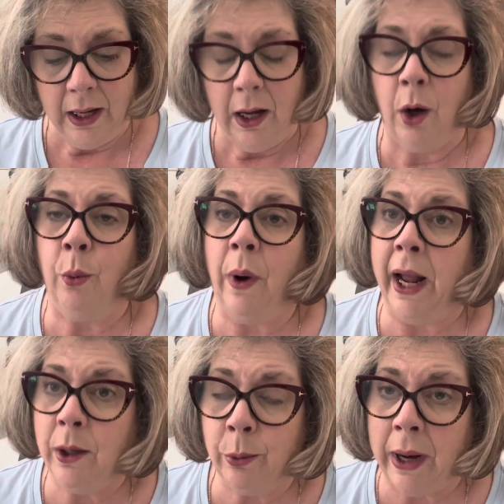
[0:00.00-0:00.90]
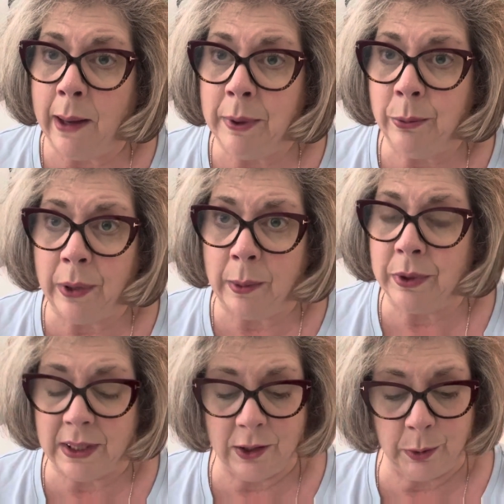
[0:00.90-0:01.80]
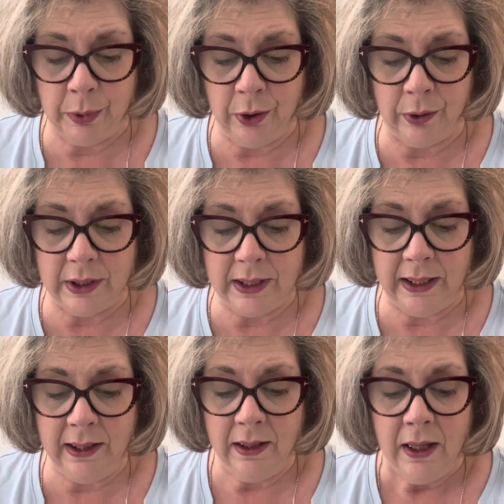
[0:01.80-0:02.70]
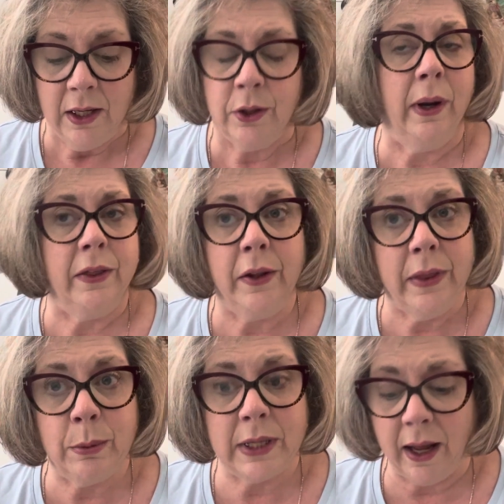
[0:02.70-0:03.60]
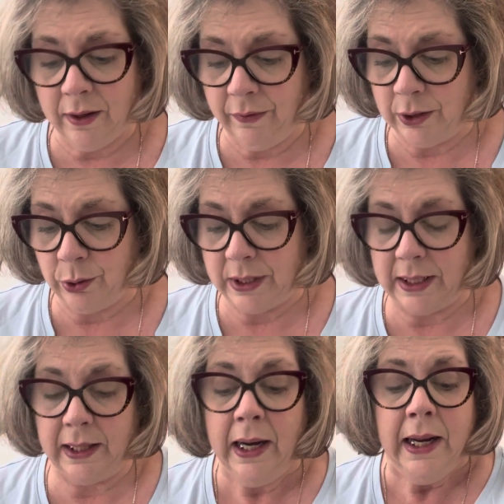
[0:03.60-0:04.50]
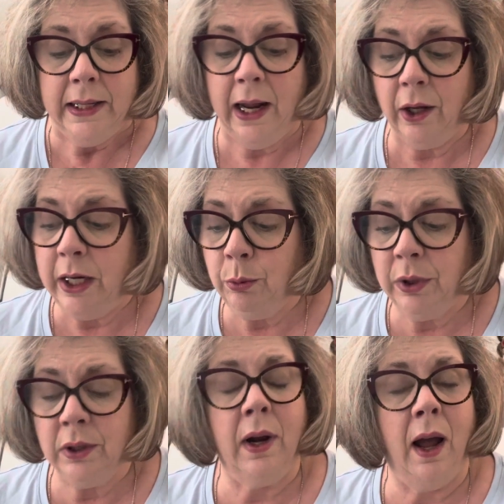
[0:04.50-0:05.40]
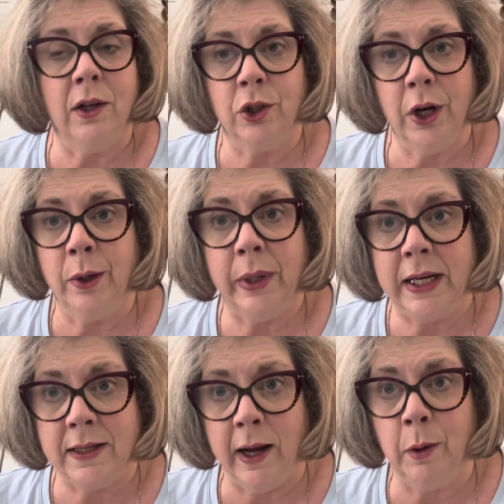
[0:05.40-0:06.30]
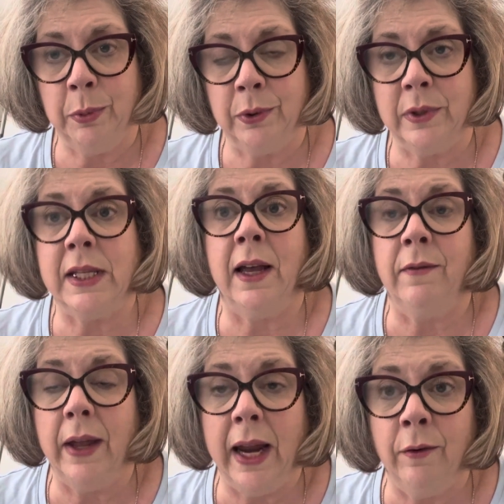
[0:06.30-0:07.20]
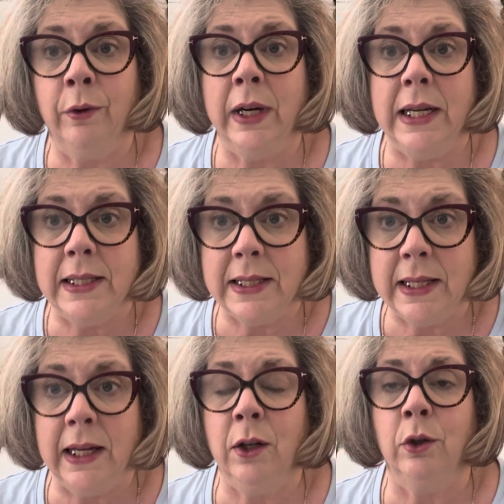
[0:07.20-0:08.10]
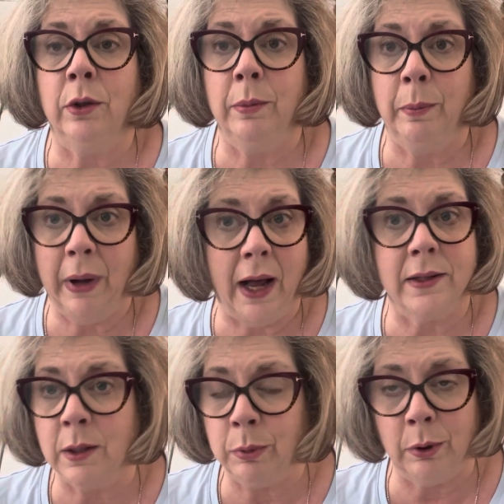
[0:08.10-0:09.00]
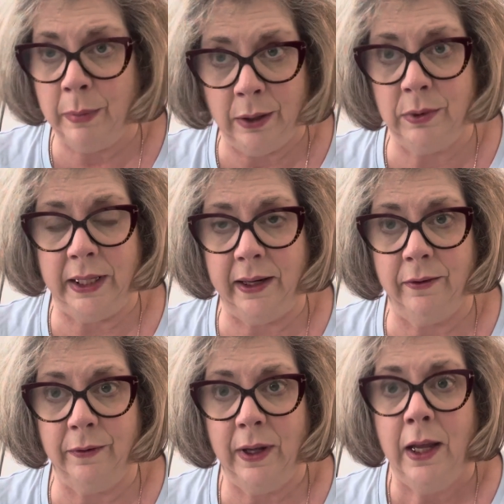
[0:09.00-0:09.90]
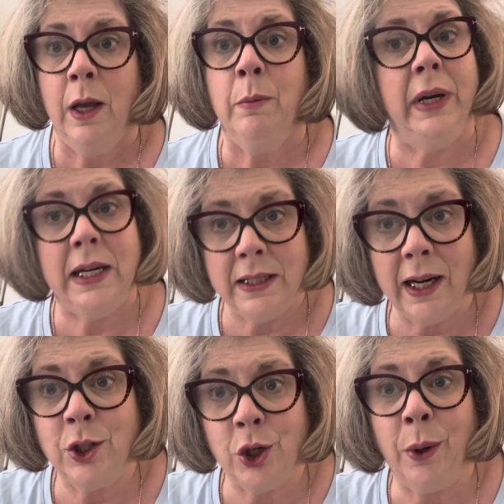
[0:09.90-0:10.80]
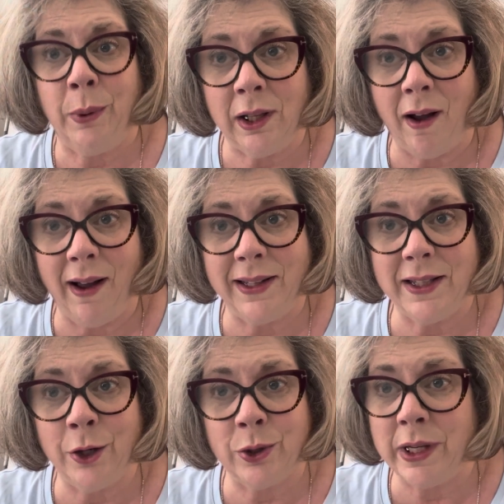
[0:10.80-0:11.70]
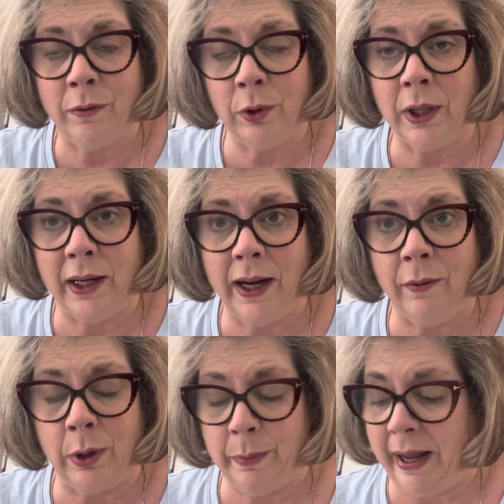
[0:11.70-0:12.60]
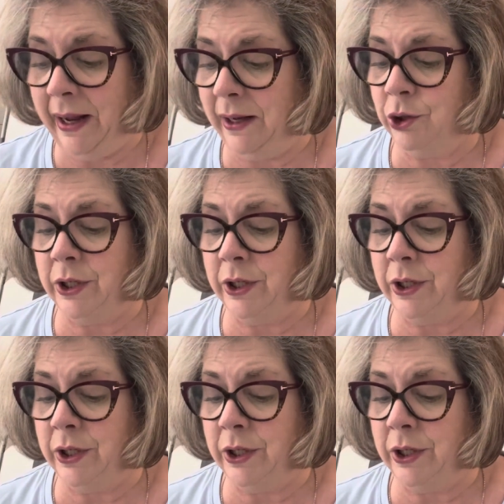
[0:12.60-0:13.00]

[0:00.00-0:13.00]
A white rabbit represents purity. So I thought that was kind of interesting. Now, it will not show examples of every single possible motif, but it does show a lot. There's several on every page.